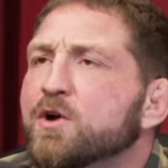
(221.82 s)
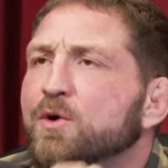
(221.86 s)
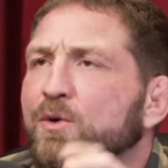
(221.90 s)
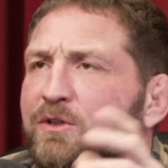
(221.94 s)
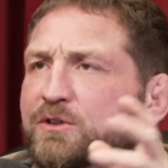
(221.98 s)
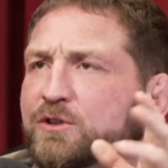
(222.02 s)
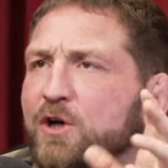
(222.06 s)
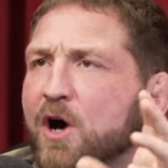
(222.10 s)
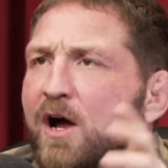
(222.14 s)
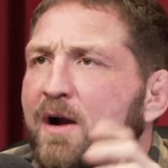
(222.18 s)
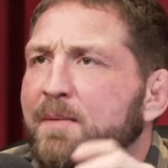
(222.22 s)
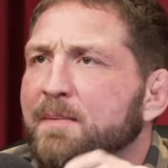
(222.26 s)
you were
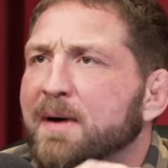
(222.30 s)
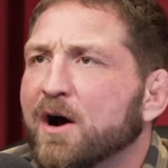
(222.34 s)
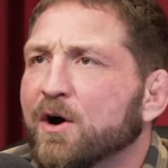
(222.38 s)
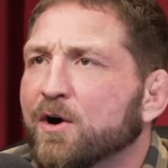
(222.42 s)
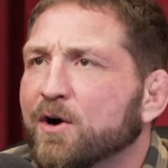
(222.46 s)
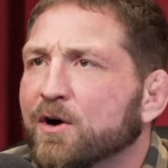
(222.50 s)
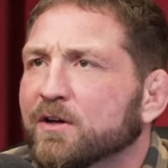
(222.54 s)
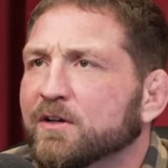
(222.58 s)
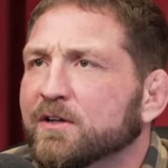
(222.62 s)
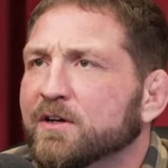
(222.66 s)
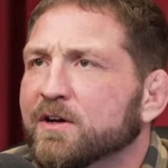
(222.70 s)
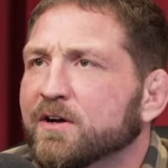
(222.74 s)
talking about
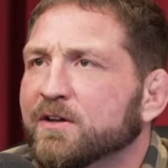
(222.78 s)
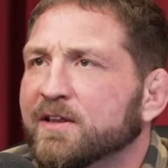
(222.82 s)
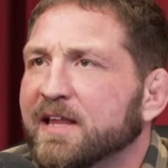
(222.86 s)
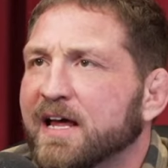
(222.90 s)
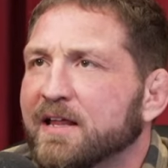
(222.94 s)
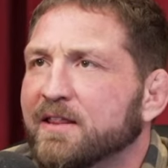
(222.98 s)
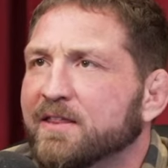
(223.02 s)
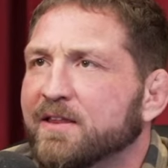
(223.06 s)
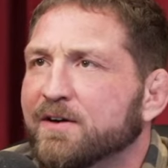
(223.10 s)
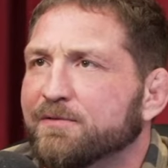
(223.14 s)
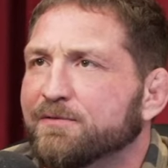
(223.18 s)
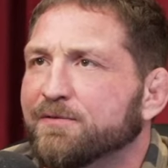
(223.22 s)
earlier,
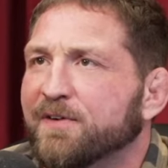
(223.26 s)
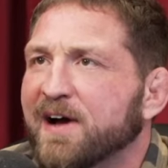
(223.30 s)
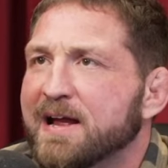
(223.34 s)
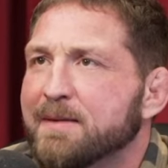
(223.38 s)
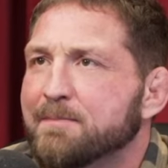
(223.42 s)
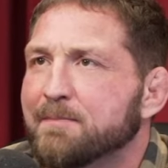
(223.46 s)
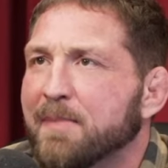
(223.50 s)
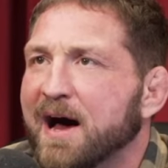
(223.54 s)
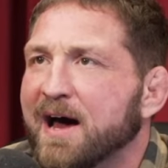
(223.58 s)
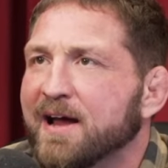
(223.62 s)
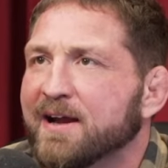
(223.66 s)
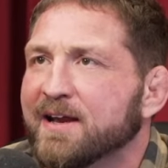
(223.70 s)
that the fight
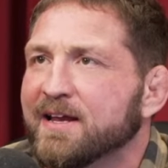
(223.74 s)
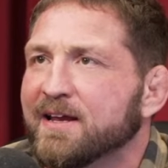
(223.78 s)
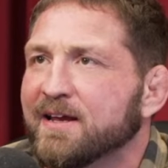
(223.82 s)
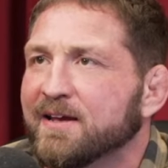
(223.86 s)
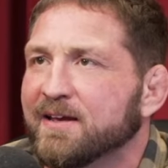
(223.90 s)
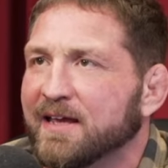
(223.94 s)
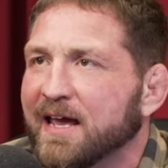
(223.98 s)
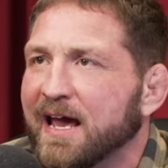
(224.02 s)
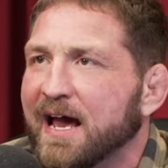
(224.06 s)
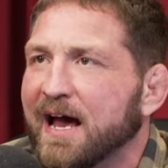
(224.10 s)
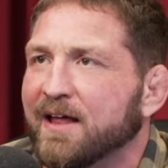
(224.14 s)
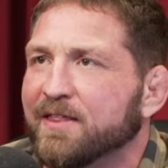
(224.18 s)
body.
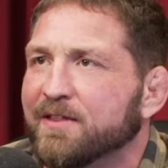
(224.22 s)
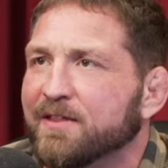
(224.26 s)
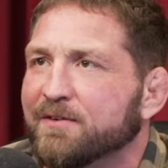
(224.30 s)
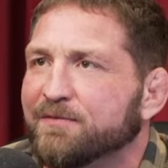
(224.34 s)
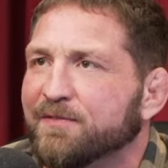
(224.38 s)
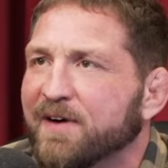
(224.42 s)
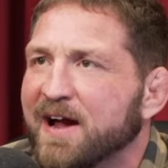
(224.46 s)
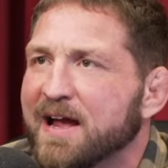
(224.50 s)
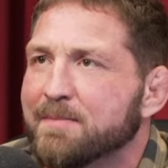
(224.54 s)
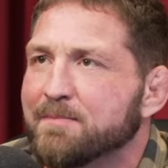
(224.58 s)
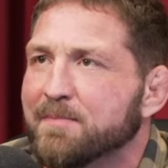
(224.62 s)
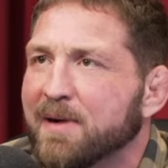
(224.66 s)
Yeah, the
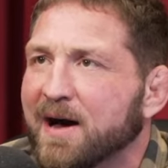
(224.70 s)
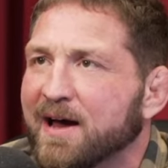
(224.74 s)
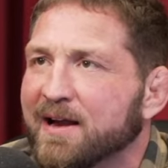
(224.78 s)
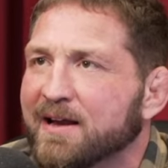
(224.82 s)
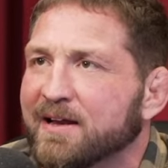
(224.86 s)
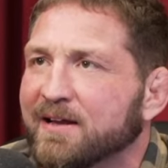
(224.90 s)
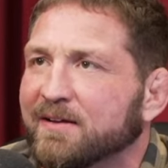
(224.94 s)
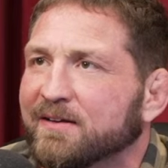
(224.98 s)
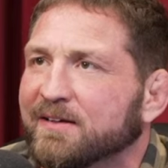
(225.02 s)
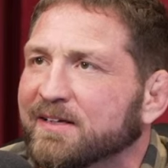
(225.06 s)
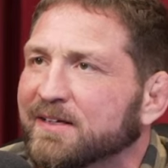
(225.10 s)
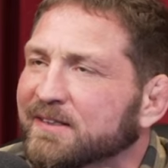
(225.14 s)
fight
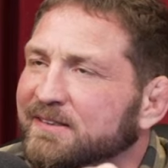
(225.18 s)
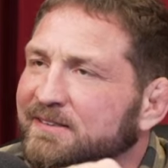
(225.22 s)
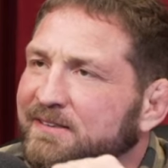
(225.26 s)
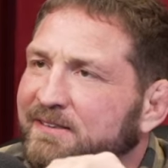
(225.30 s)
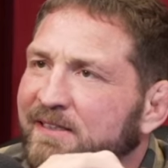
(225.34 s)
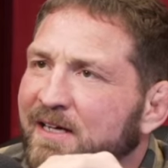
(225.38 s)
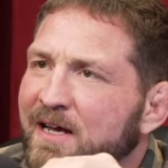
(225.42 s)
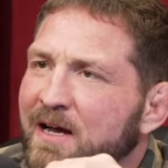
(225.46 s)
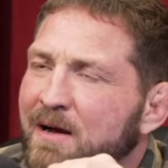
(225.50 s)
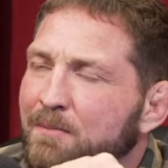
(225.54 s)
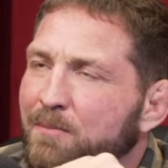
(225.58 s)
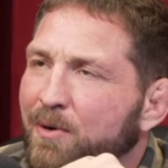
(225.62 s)
body,
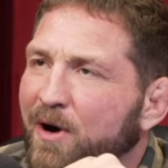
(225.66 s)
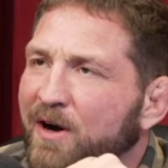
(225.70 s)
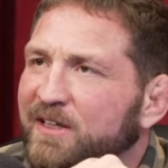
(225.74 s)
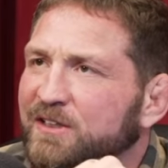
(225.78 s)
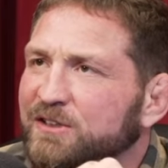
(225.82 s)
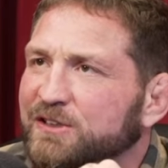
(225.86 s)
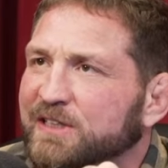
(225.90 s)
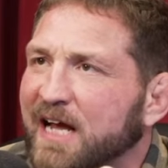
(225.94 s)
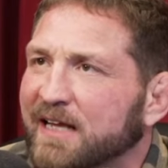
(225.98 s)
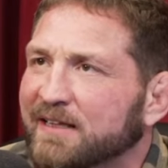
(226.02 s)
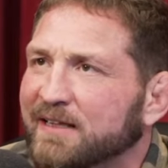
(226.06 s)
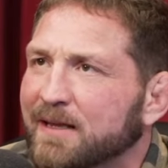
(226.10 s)
because
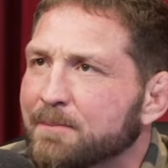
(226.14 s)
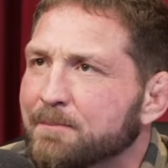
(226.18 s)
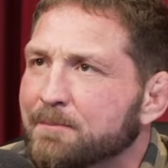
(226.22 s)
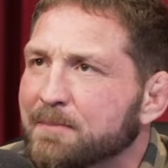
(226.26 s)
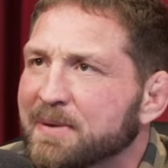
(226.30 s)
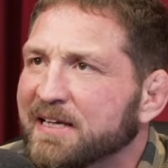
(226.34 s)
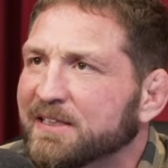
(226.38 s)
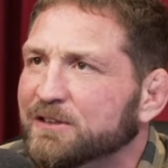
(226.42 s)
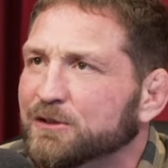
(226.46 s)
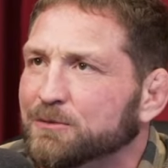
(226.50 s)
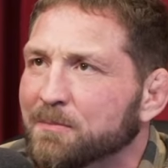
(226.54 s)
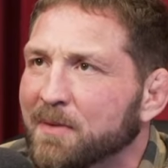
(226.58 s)
Brundage's got them
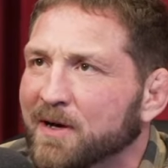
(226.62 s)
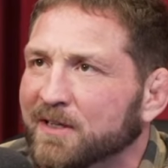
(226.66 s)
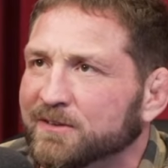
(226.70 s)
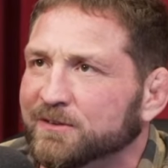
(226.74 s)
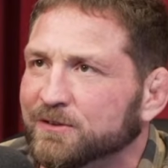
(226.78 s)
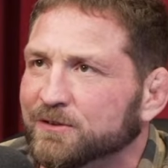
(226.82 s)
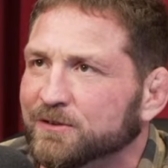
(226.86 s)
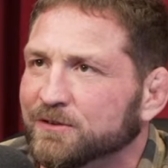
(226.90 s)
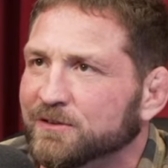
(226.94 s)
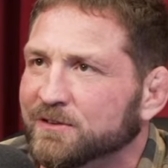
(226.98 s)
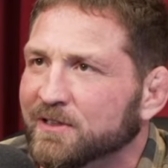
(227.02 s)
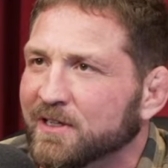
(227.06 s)
beach
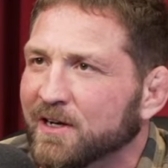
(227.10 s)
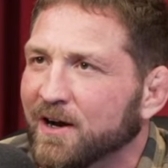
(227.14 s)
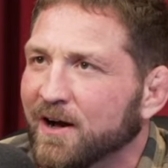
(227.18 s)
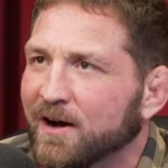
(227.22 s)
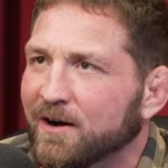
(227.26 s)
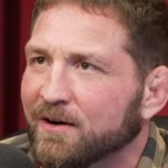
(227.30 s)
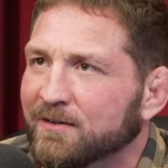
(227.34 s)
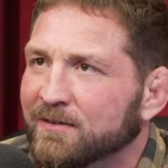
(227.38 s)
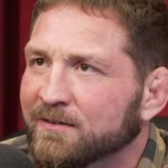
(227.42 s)
muscles, you know?